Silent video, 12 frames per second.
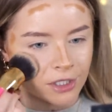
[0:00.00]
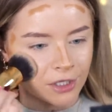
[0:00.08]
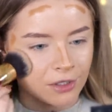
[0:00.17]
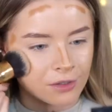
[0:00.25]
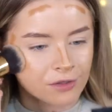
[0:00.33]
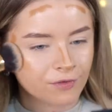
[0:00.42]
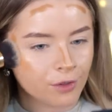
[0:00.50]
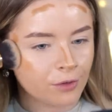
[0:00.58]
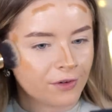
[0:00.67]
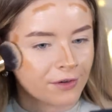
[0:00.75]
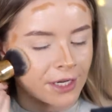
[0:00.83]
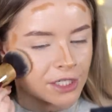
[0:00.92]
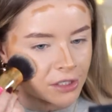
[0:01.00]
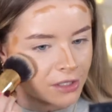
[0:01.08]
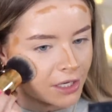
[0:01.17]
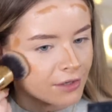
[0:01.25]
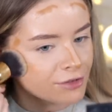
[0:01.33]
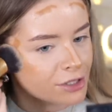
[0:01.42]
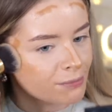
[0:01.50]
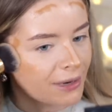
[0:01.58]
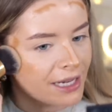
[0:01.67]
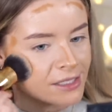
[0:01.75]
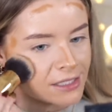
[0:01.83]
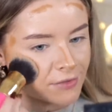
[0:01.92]
that you used for your foundation kind of just
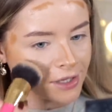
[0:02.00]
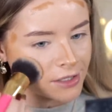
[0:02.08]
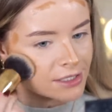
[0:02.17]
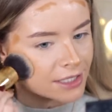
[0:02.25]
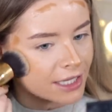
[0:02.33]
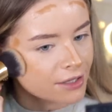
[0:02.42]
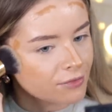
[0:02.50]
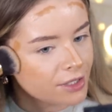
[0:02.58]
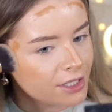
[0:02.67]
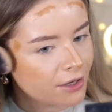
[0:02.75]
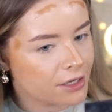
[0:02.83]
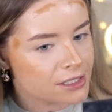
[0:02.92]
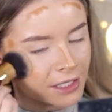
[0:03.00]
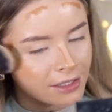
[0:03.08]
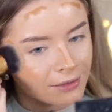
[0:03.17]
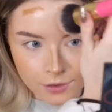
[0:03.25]
blends everything together really nicely.